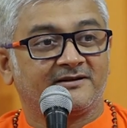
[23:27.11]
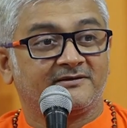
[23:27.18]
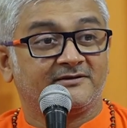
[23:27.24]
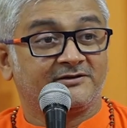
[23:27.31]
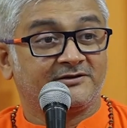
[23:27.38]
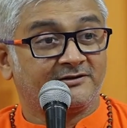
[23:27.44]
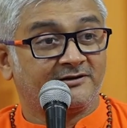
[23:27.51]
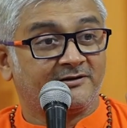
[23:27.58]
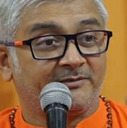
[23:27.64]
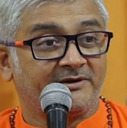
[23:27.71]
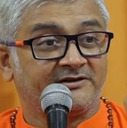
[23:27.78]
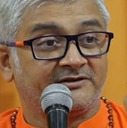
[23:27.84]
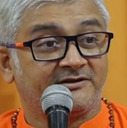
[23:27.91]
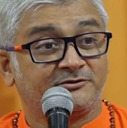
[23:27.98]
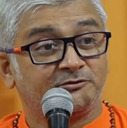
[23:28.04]
This is her
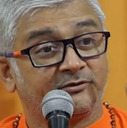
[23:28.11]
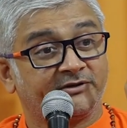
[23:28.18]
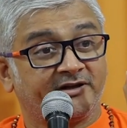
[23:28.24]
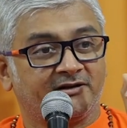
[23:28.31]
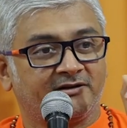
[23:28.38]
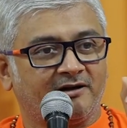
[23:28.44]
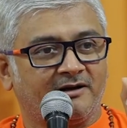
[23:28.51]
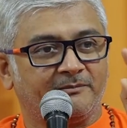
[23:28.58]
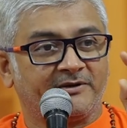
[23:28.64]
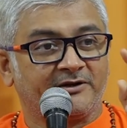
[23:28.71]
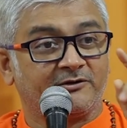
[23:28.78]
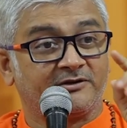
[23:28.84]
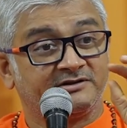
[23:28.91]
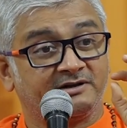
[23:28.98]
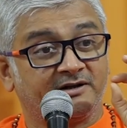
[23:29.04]
message to King Ram,
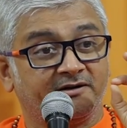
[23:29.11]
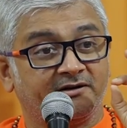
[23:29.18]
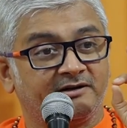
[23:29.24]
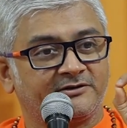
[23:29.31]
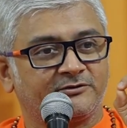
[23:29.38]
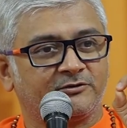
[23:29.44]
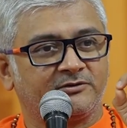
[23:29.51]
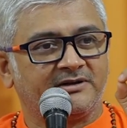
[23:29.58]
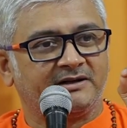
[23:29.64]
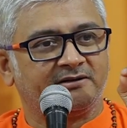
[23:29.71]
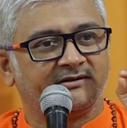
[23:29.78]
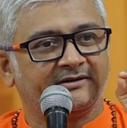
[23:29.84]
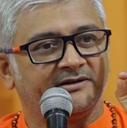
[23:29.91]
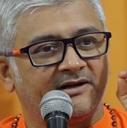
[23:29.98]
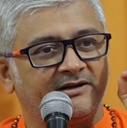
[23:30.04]
because she understood that
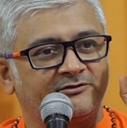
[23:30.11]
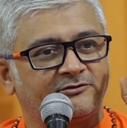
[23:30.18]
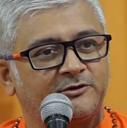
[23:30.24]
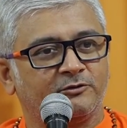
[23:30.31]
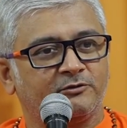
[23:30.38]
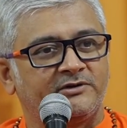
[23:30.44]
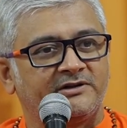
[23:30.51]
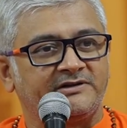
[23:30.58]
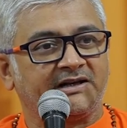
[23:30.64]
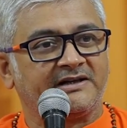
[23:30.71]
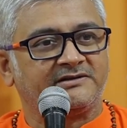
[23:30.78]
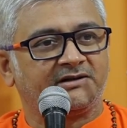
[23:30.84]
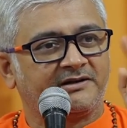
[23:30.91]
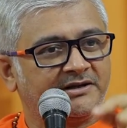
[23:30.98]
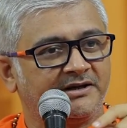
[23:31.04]
he has to do this
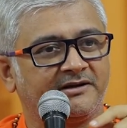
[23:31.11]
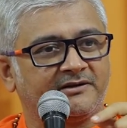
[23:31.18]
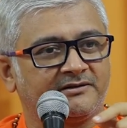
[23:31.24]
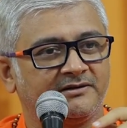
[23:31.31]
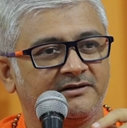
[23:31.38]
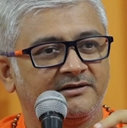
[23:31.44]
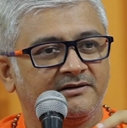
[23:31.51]
as a king.